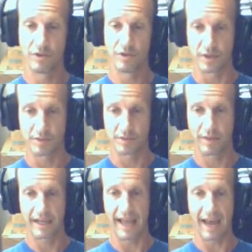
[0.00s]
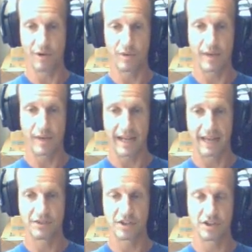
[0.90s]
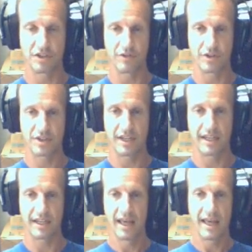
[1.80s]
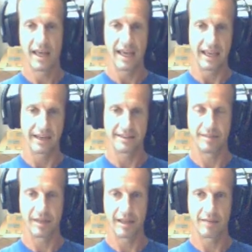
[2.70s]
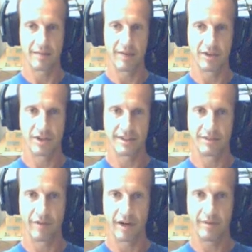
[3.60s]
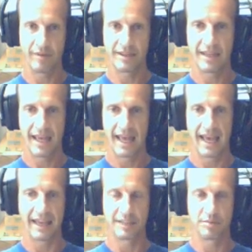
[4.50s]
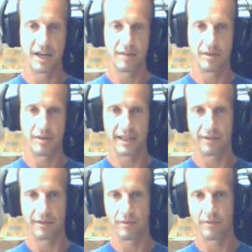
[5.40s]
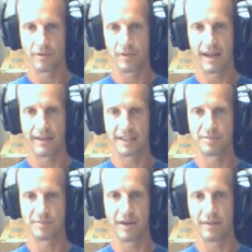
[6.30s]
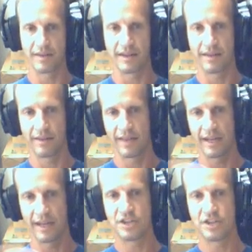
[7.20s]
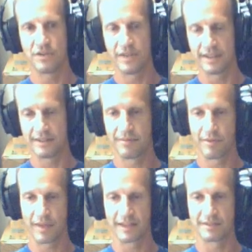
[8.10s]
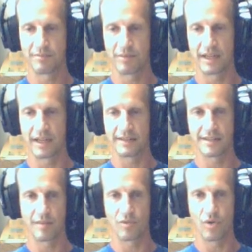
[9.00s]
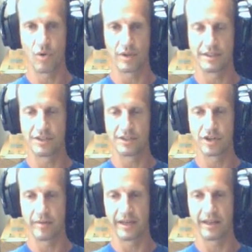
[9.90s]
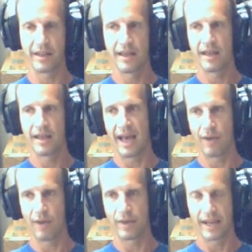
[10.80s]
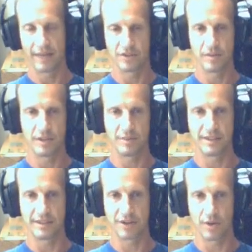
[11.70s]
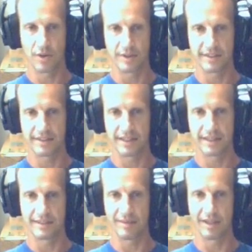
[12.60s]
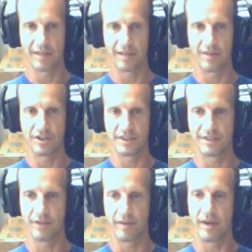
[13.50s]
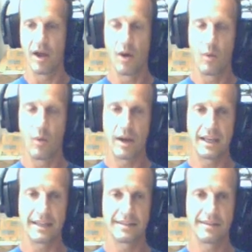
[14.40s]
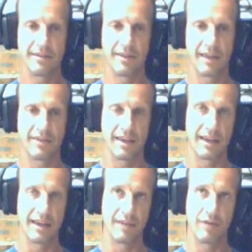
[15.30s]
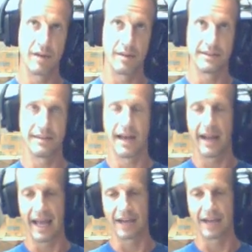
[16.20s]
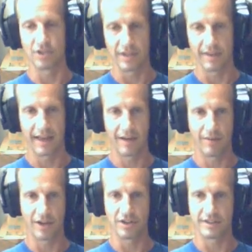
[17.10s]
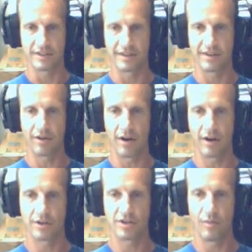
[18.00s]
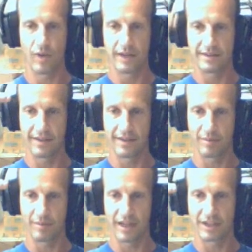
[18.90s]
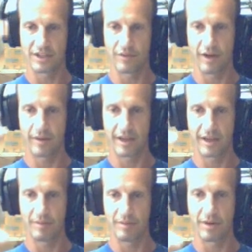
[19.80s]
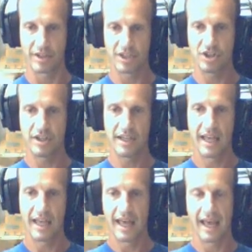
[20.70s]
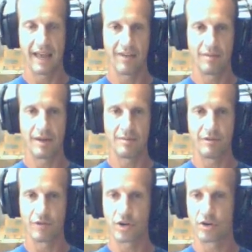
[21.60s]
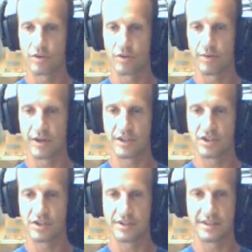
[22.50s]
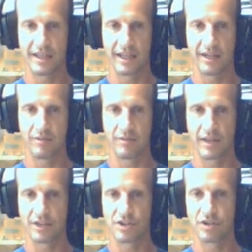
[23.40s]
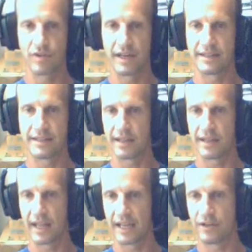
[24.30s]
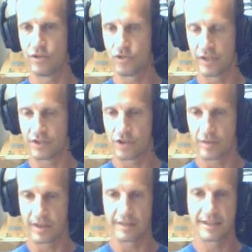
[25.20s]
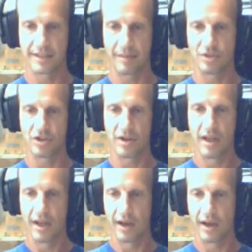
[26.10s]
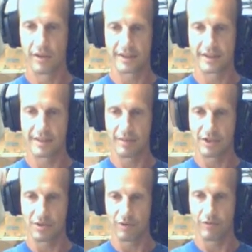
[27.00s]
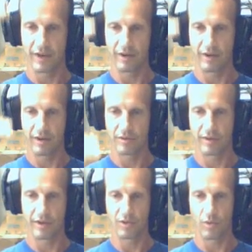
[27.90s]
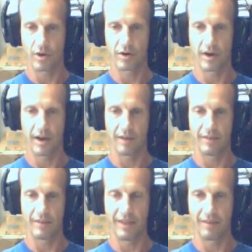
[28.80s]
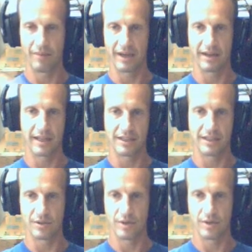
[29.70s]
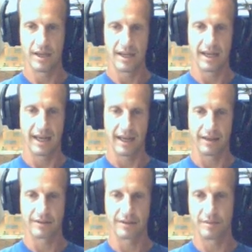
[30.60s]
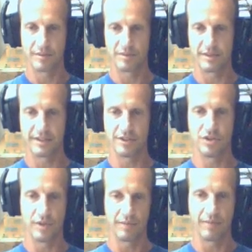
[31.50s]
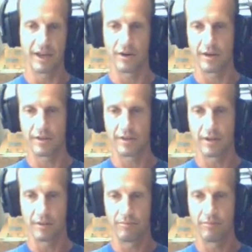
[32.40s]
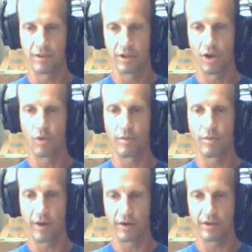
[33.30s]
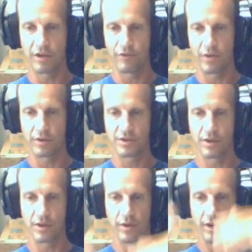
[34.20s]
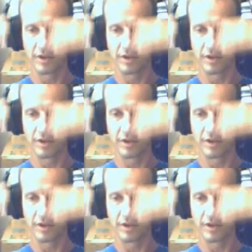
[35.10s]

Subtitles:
to explain how we can have such diversity in a seemingly homogeneous environment. And it's probably, the reality is probably that each of these things plays some role in determining how we can have so many species coexisting in a seemingly homogeneous environment. One is that the environment is not actually that homogeneous, that there are some ways that the pelagic environment can be partitioned, and there might be vertical partitions in relation to gradients in light, nutrients, turbulence, temperature, other things that might sort of vary throughout the water column and that might lead to some species doing better at the lower part of the euphotic zone, other